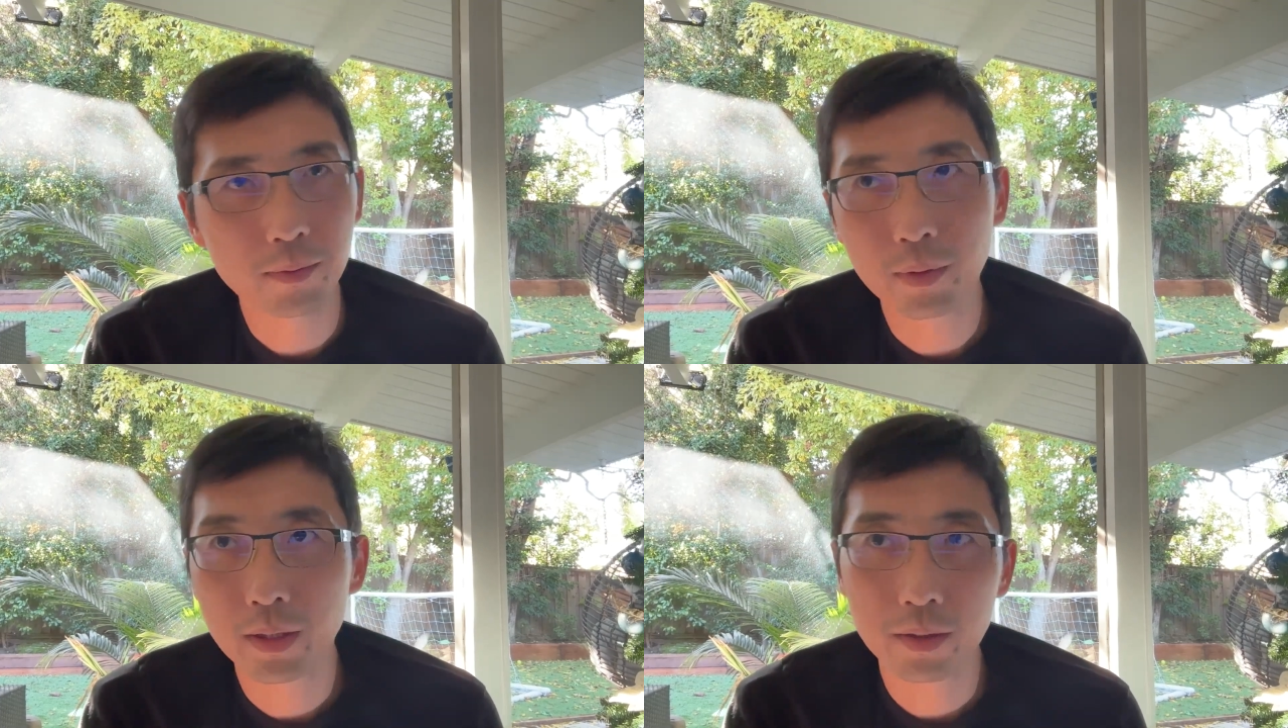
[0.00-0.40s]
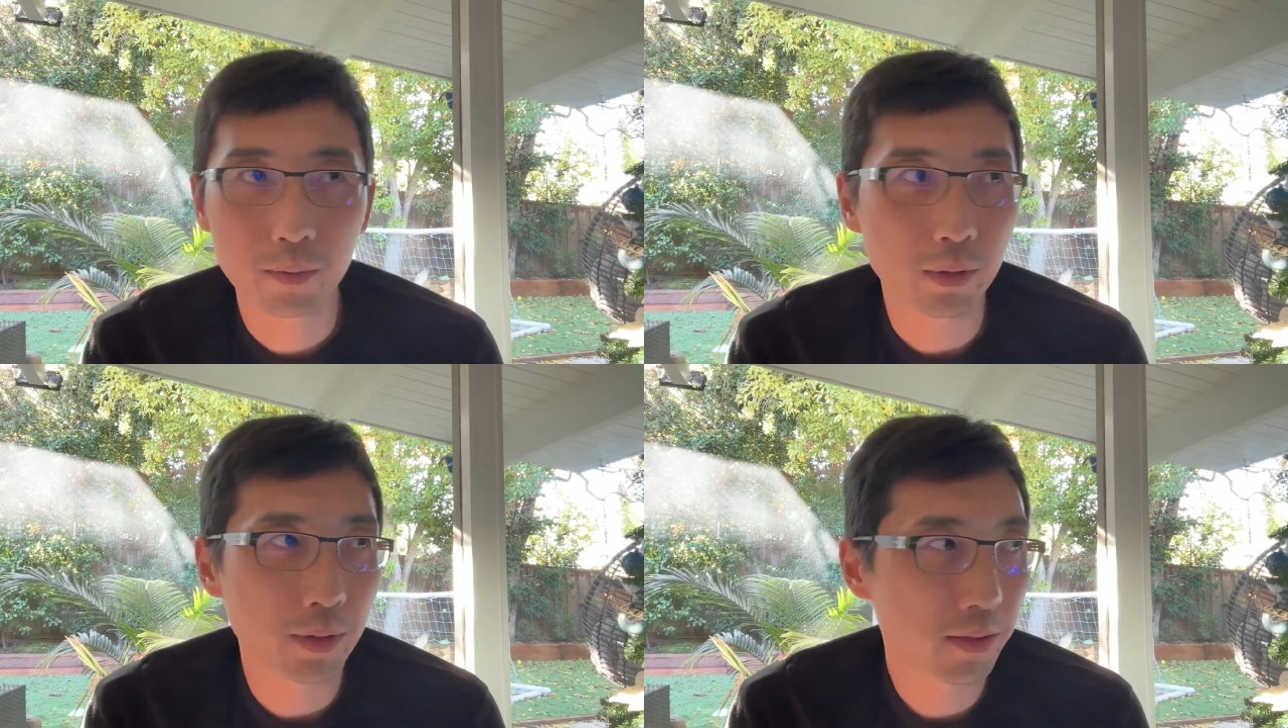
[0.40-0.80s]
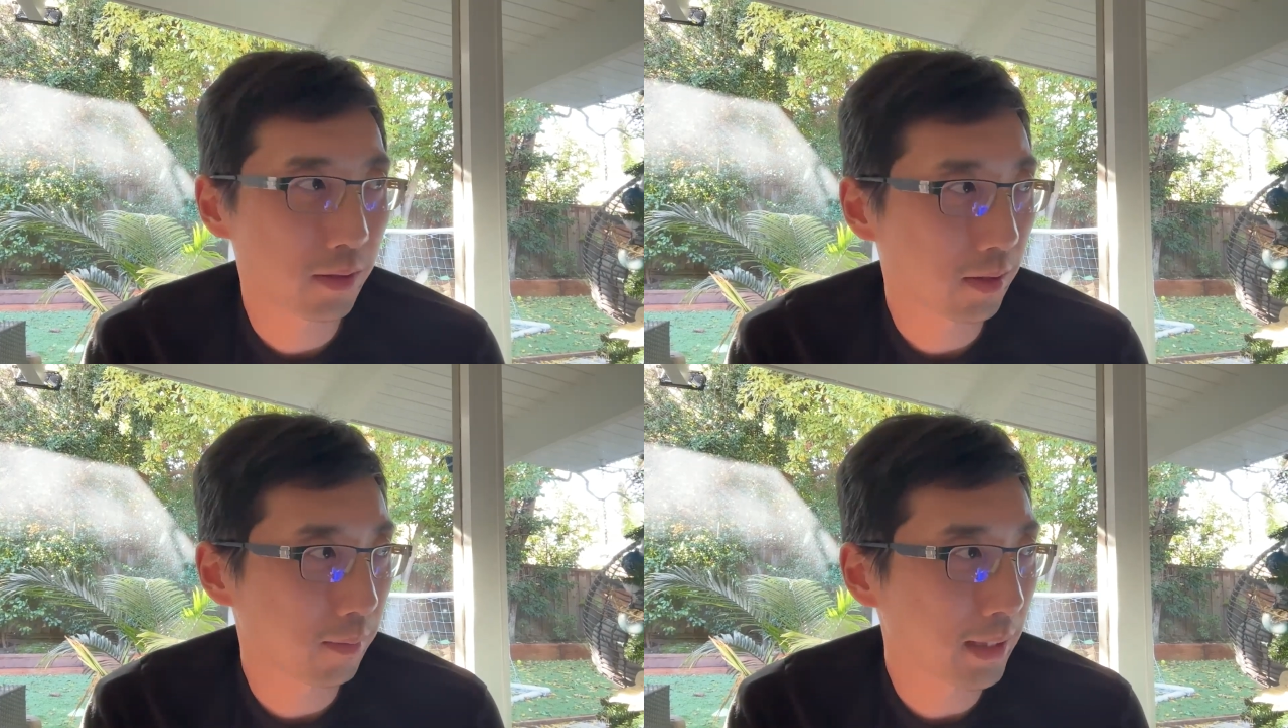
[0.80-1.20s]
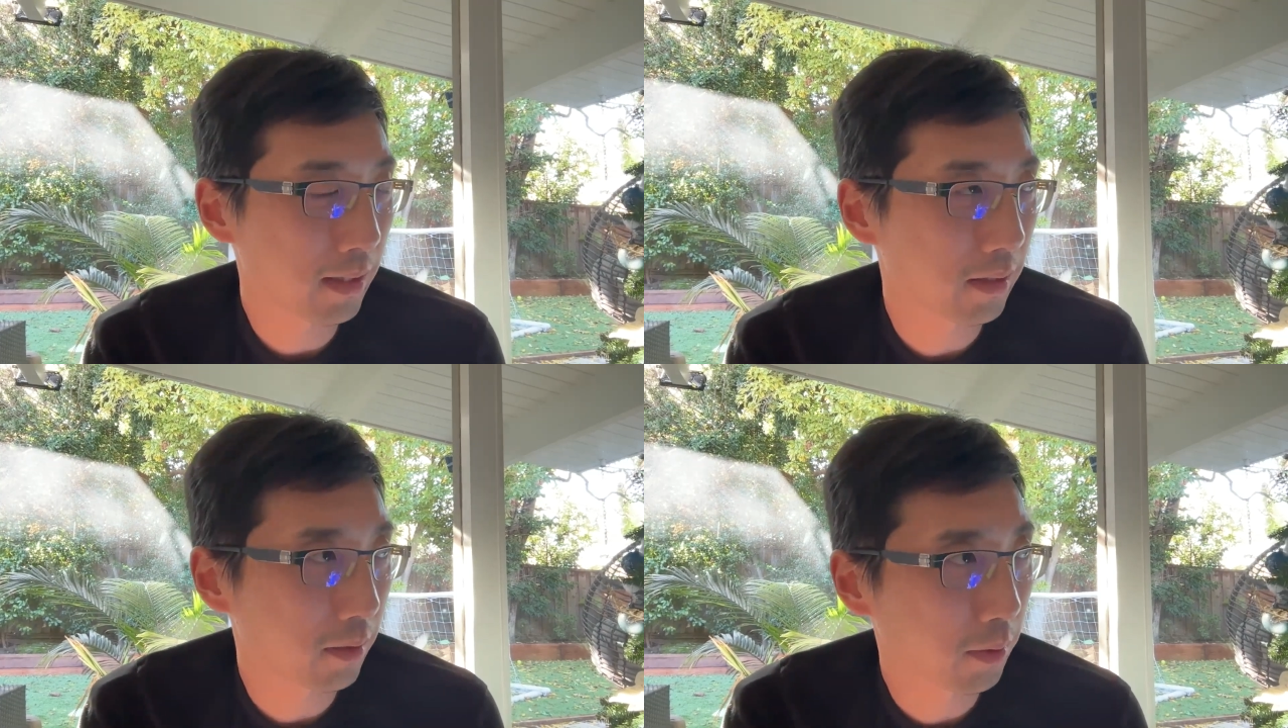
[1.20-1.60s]
when we started back
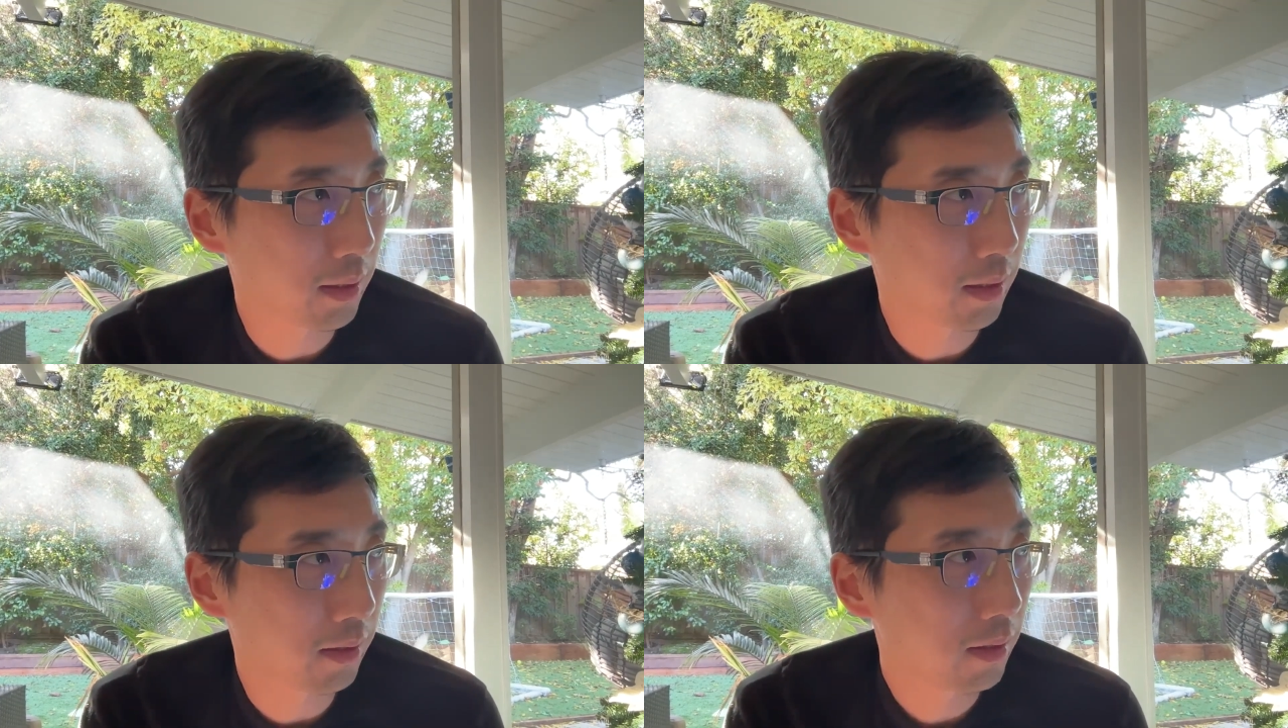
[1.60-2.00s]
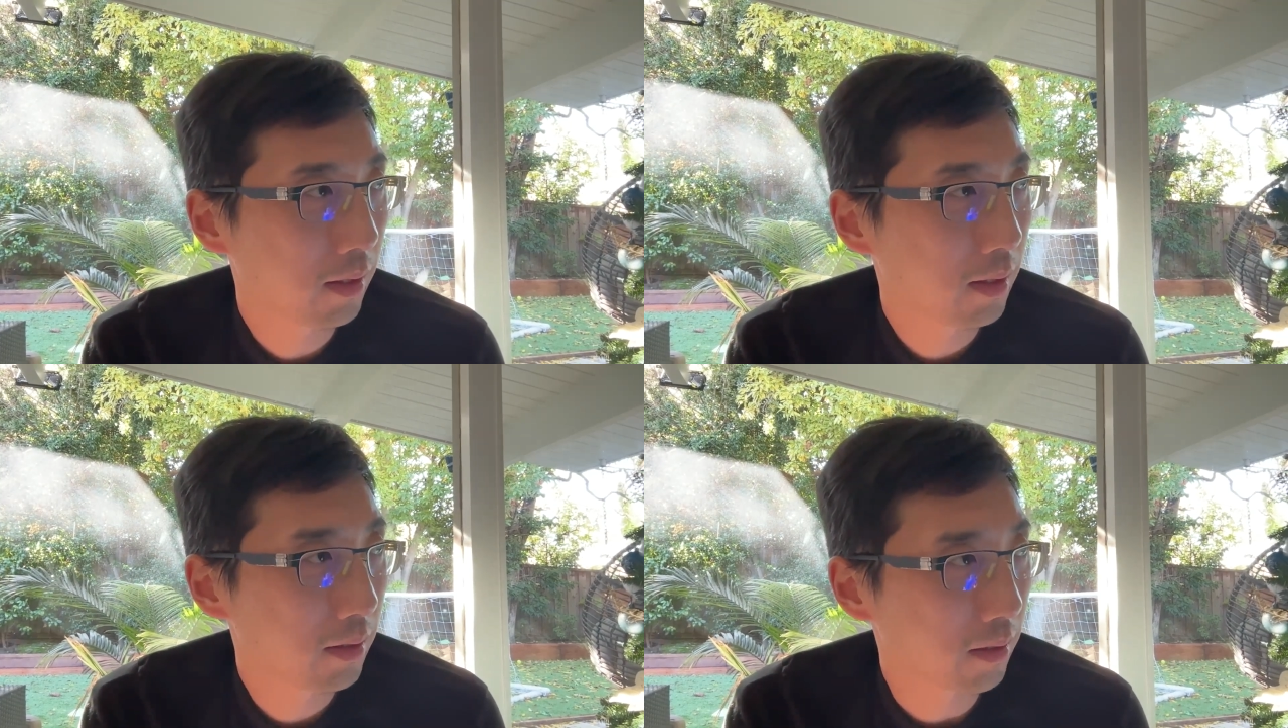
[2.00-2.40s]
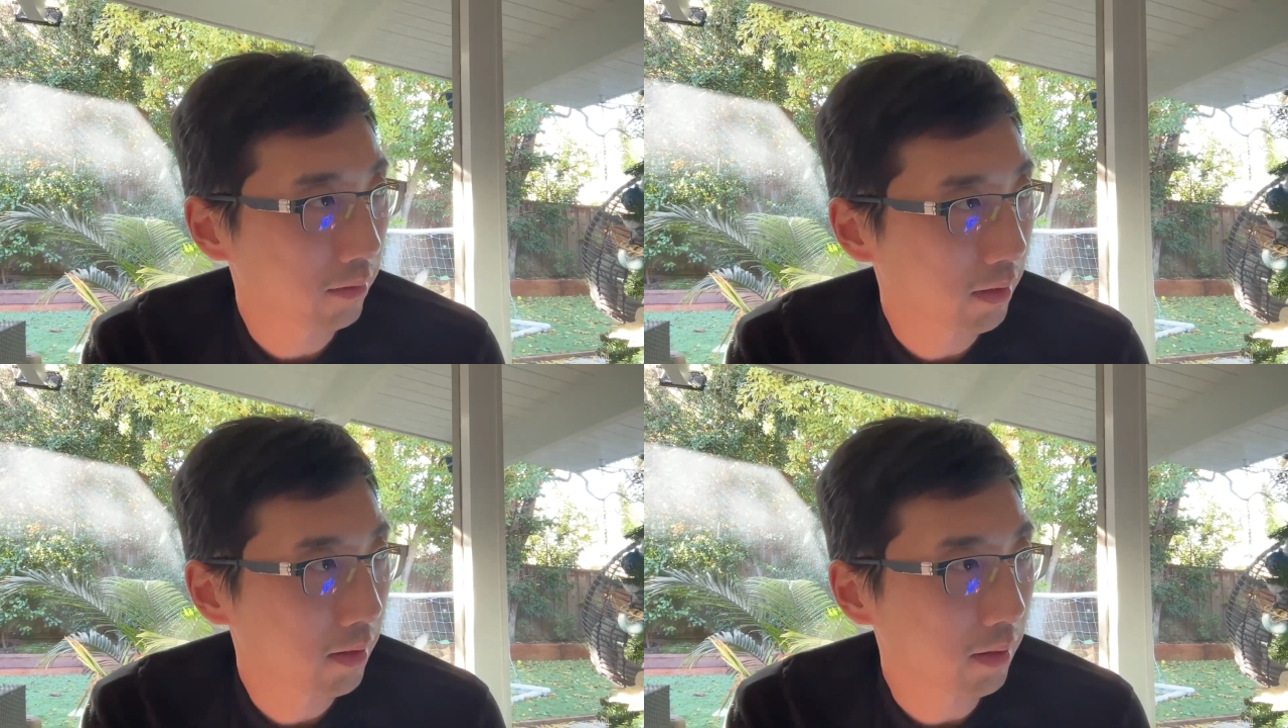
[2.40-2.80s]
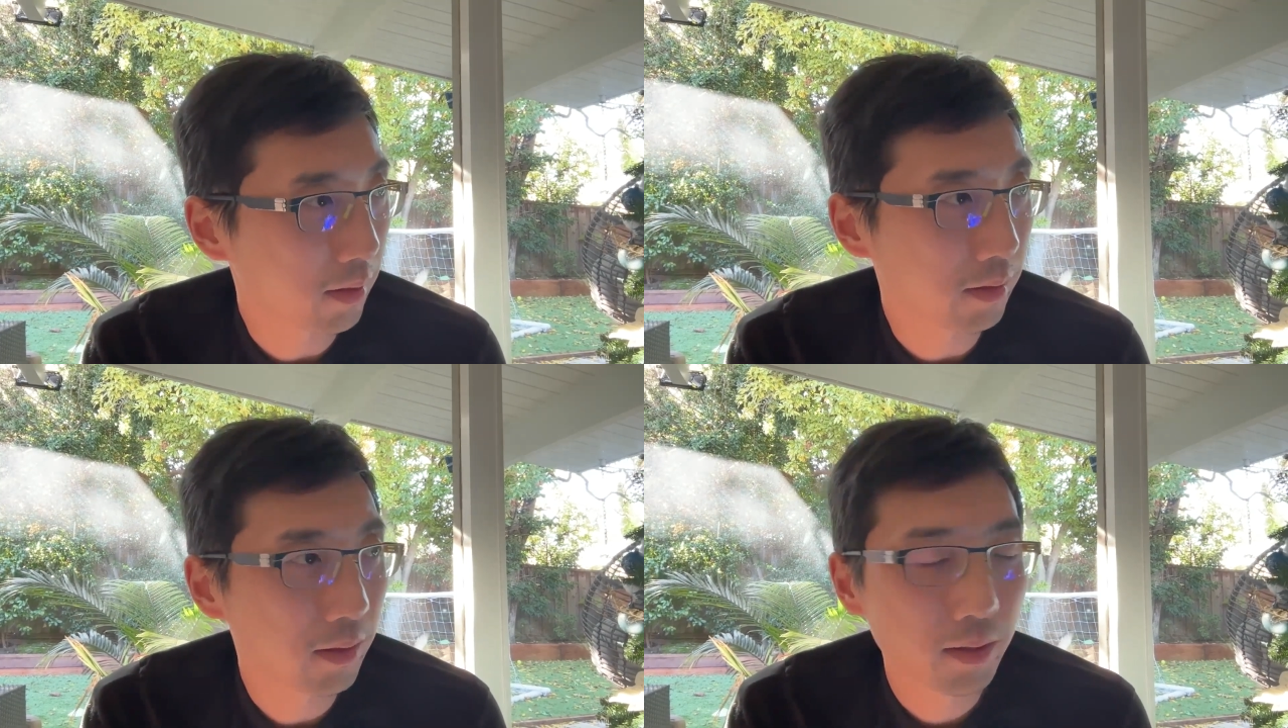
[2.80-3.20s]
in
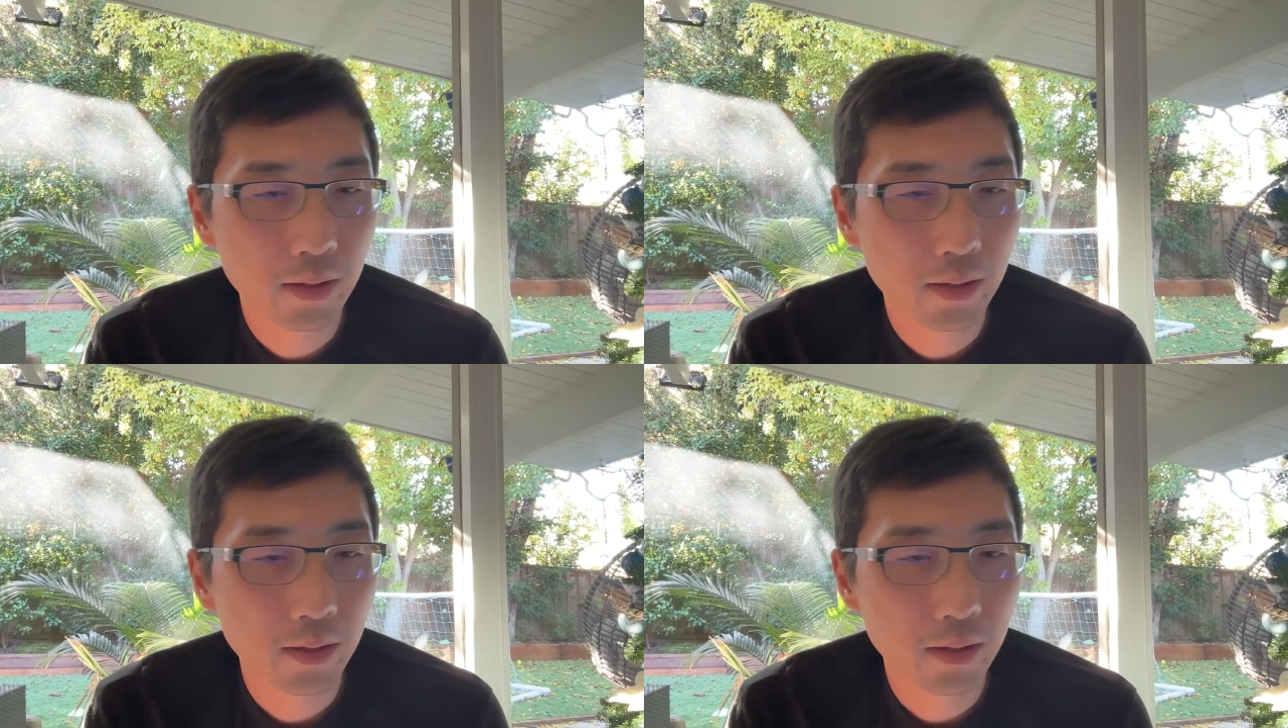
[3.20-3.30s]
2017,